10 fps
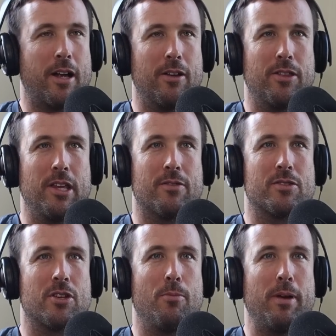can think of
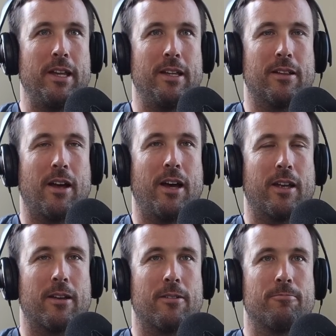so many,
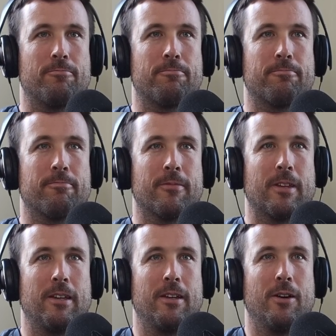like,
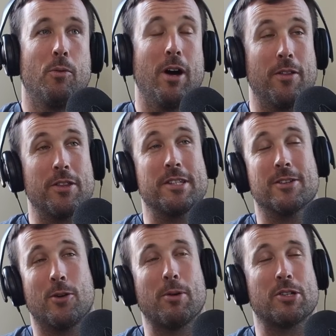well, this
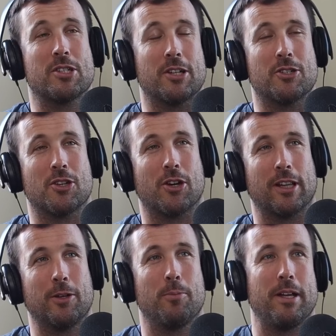almost touches on a
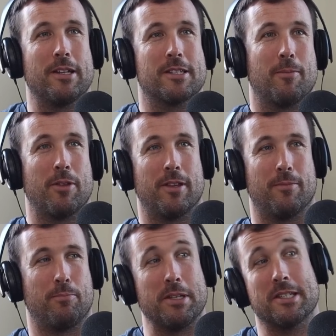little bit some of the
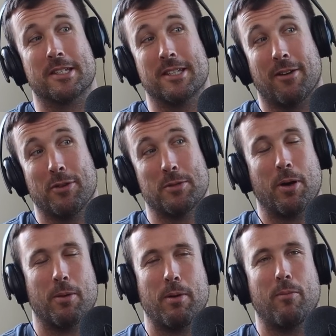business stuff we
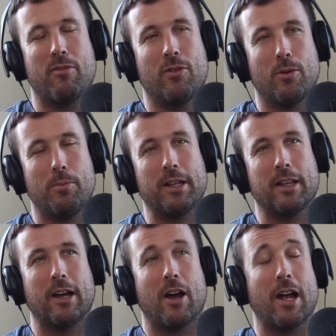spoke about before, but
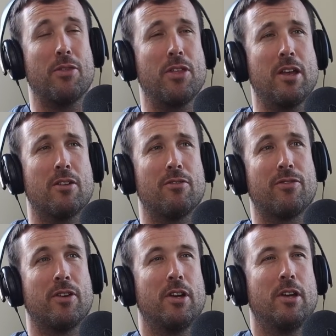like I can think
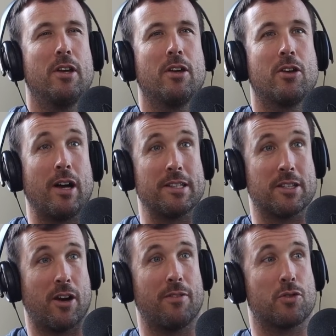of guys
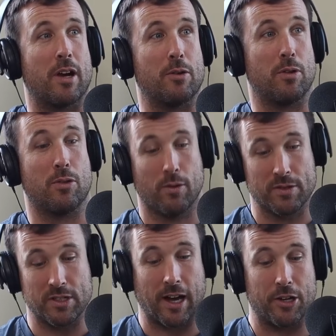that I've trained with who have
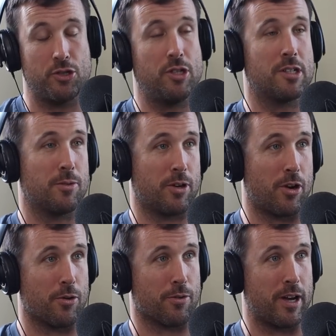started jiu-jitsu at an
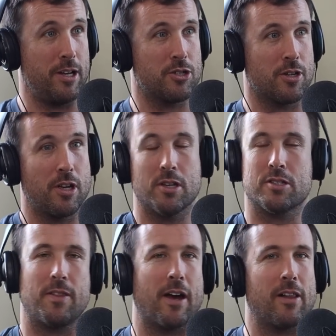older age. Mm-hmm.
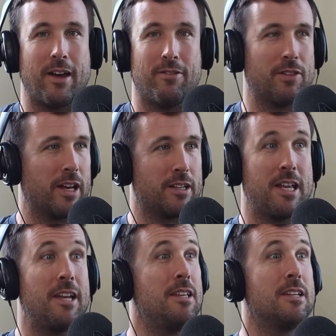So they'll have like
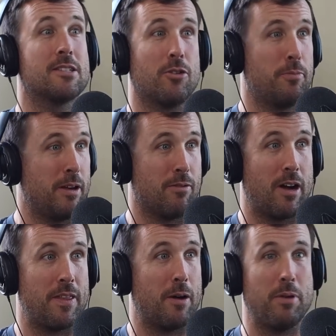10 years on me,
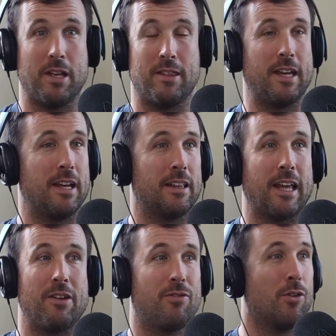right? They'll be in their
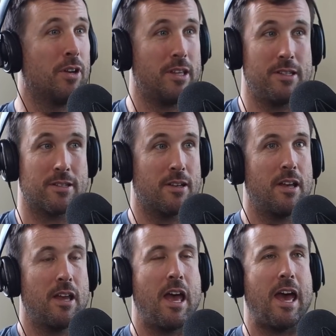late 40s
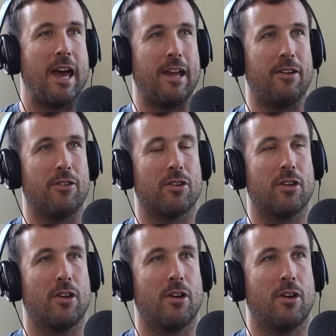and
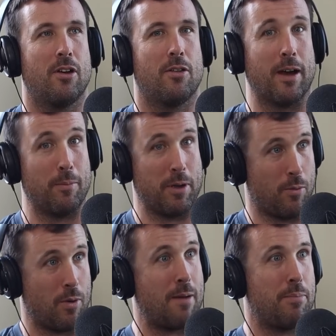they'll be a
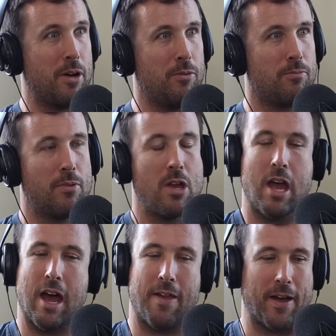white belt
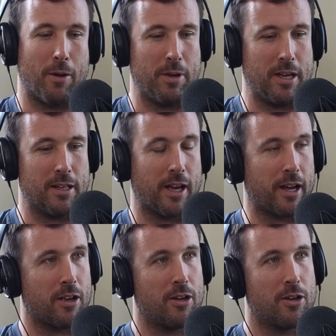and they'll be
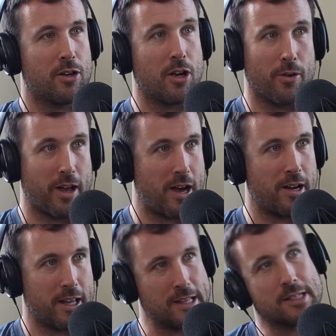like going hard
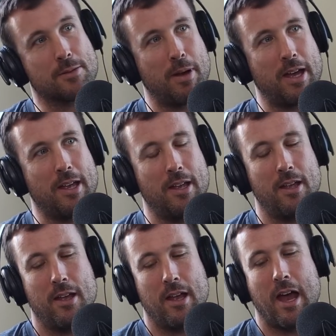against me,
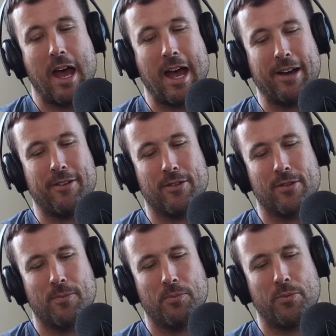and
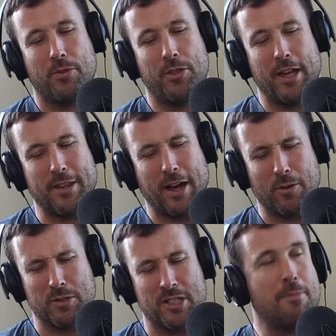then
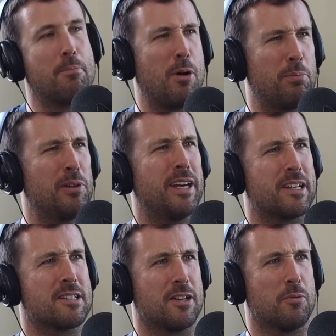they'll seem
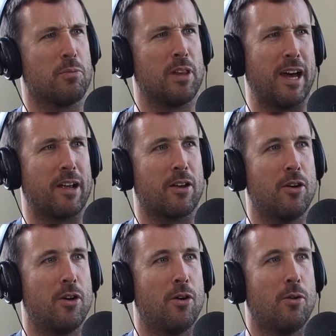perplexed at like
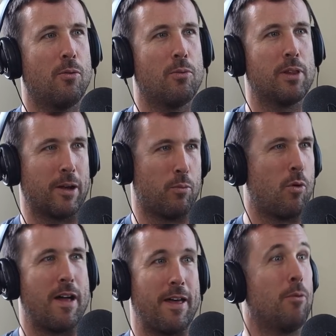
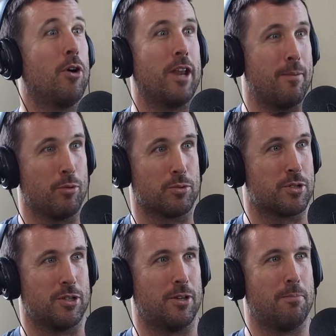why they weren't able
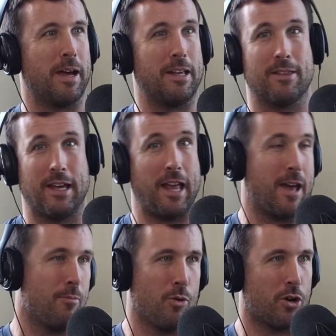to make their
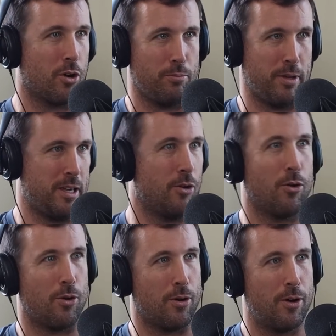game work on me, or